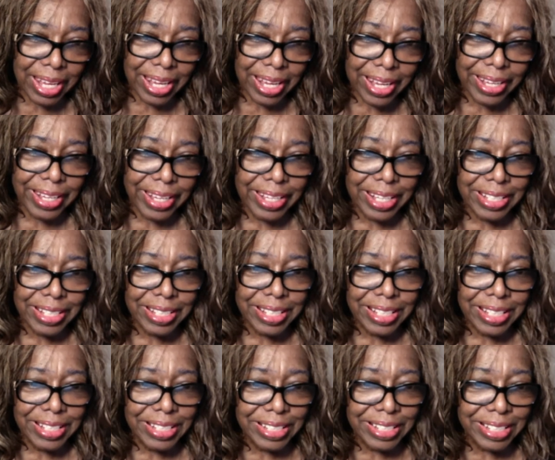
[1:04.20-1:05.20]
and
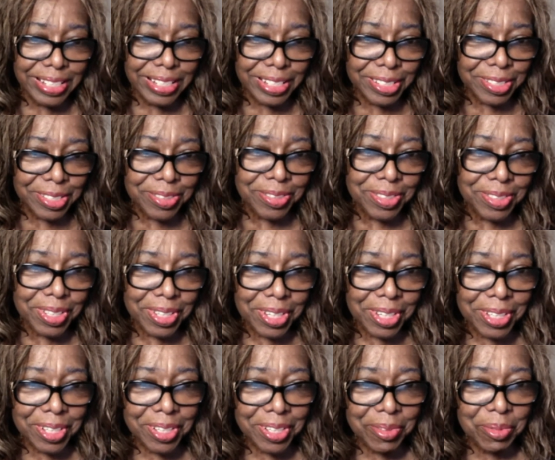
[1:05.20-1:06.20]
he is
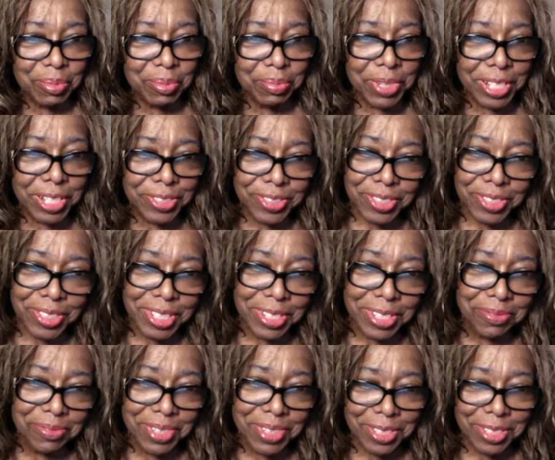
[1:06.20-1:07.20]
presently
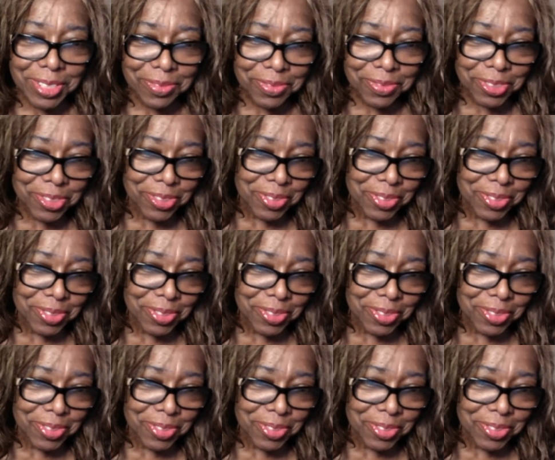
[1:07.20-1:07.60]
running for